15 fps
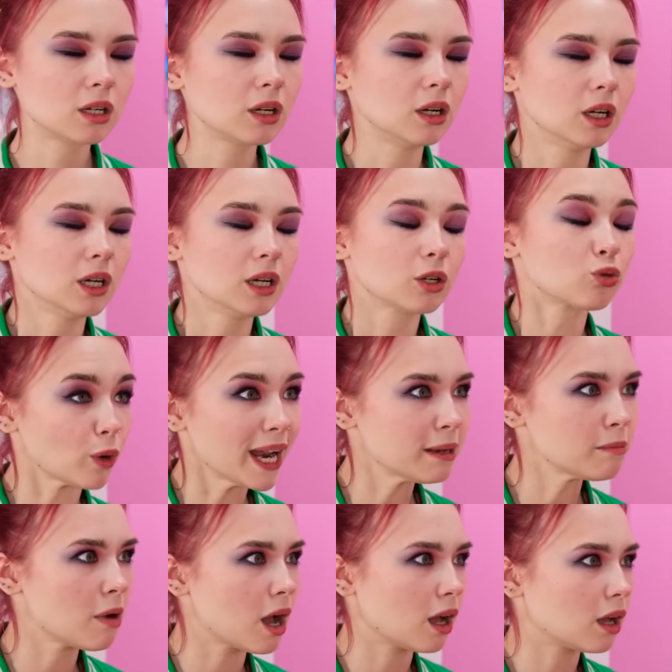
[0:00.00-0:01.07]

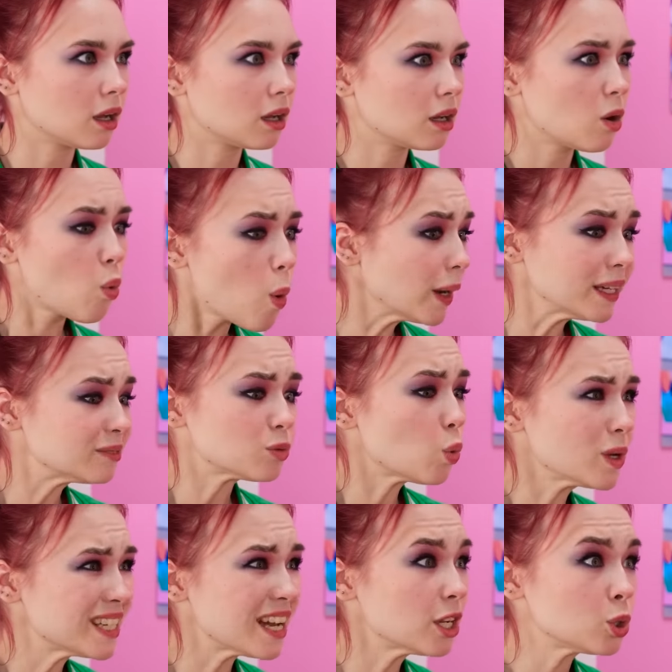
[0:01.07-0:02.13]
Grandma! Could you
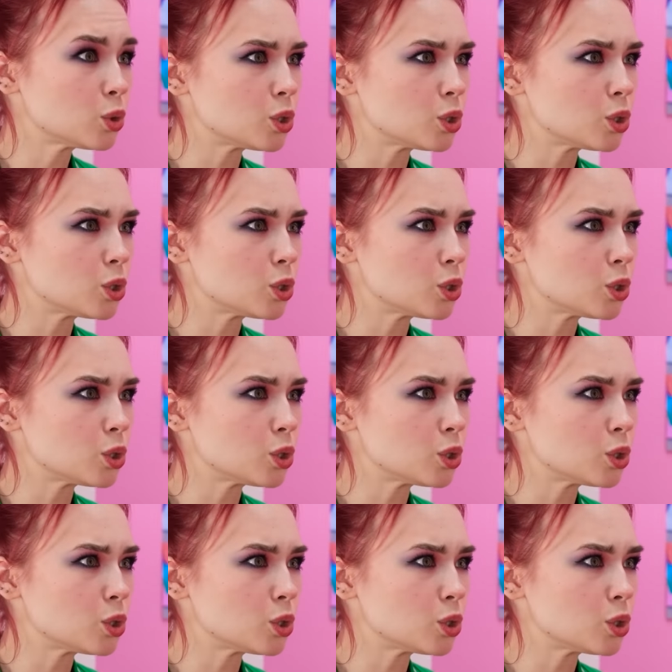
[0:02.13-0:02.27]
not?